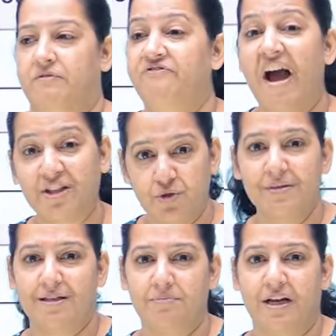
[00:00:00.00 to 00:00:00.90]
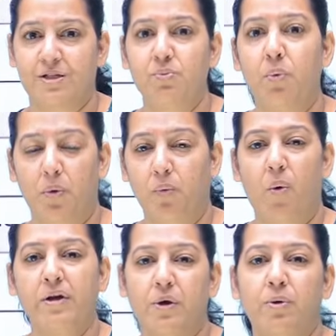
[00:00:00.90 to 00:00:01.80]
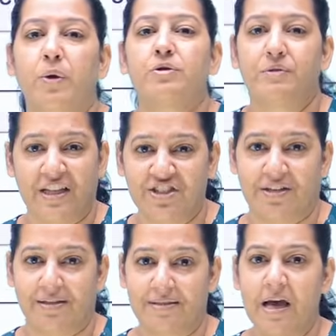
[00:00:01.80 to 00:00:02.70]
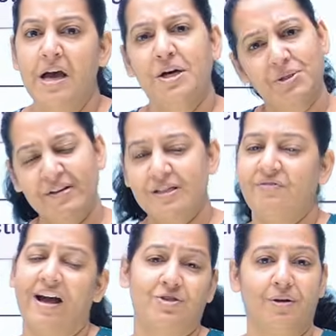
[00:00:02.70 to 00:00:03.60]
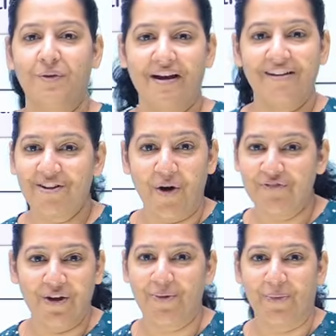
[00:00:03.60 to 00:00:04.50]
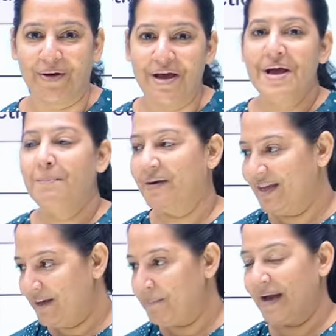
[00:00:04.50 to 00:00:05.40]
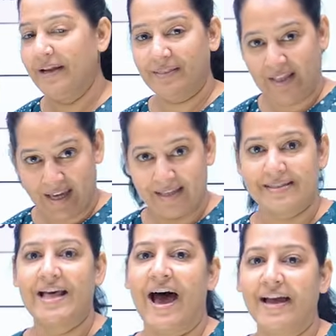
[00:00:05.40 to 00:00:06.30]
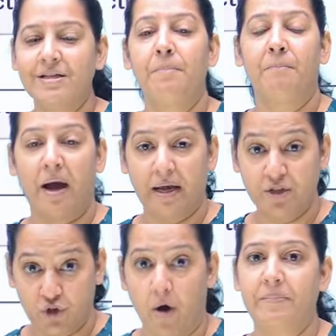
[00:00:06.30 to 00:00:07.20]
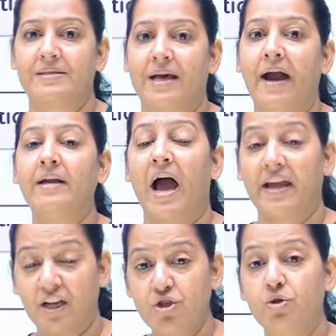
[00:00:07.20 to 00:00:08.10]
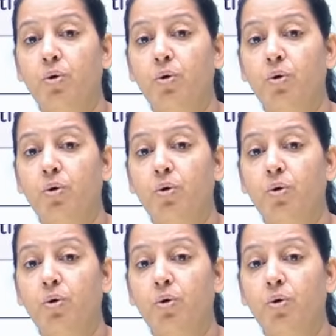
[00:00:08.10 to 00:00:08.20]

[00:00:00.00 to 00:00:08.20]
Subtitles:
factual subjects. What you are going to teach in us. So if it is factual, you can learn of your own. But here my thing is that, my job is that I can show